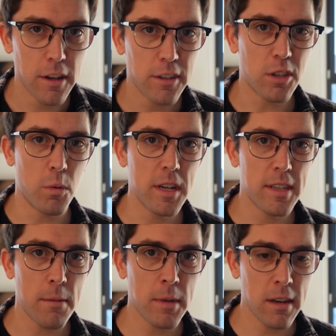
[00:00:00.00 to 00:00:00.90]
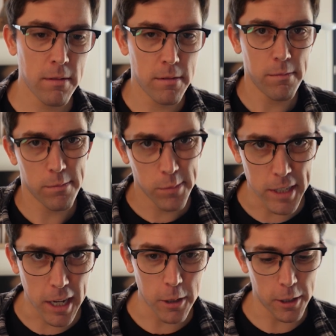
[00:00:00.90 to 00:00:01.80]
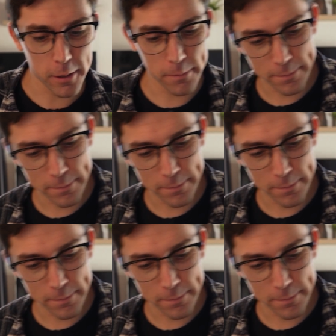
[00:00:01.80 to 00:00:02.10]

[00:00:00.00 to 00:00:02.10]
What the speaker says: So what does that mean? Let's take a look.